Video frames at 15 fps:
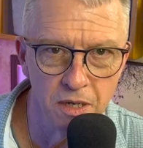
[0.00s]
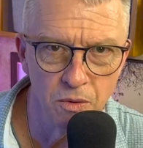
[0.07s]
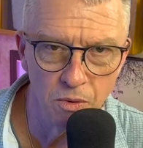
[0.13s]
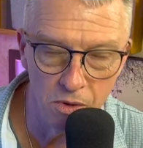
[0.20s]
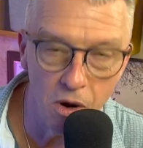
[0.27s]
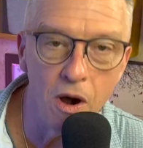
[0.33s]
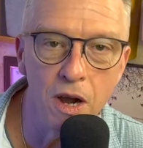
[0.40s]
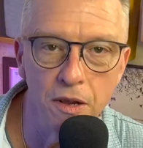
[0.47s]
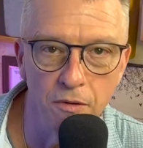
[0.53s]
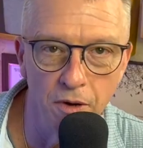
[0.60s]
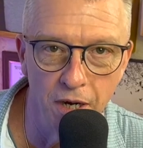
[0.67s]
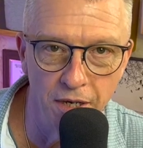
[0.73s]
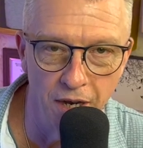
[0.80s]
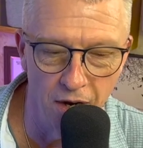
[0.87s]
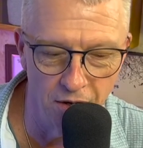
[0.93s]
"Where are you
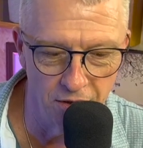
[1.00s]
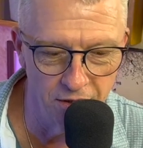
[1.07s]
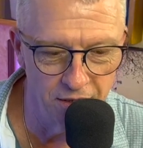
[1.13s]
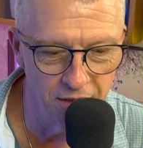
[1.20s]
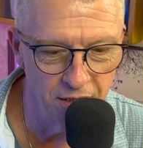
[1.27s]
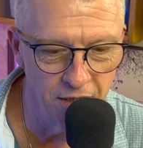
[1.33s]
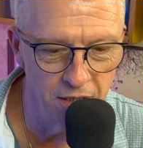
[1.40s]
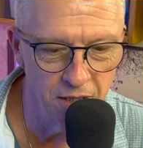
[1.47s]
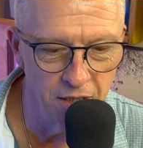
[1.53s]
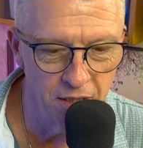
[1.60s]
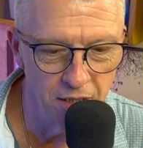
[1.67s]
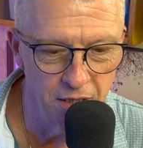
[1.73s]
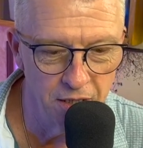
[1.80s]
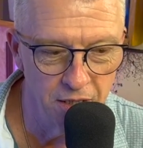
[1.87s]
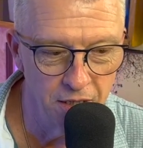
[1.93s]
right now?"
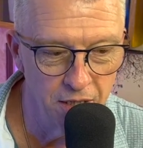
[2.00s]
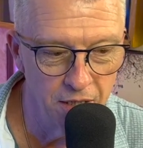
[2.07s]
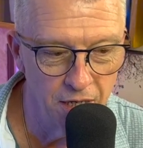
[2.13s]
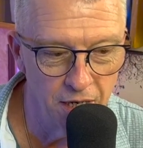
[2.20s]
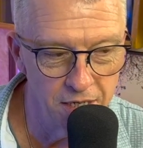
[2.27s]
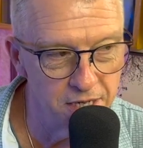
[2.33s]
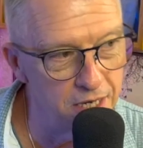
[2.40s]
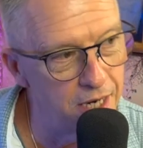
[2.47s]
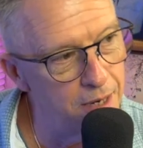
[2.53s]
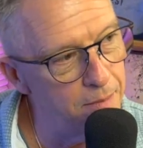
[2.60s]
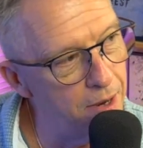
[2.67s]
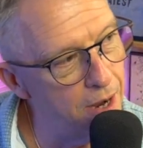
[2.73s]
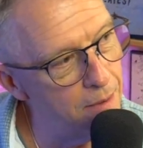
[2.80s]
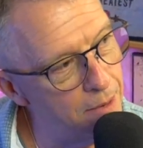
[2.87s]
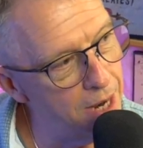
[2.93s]
I said, I'm, I'm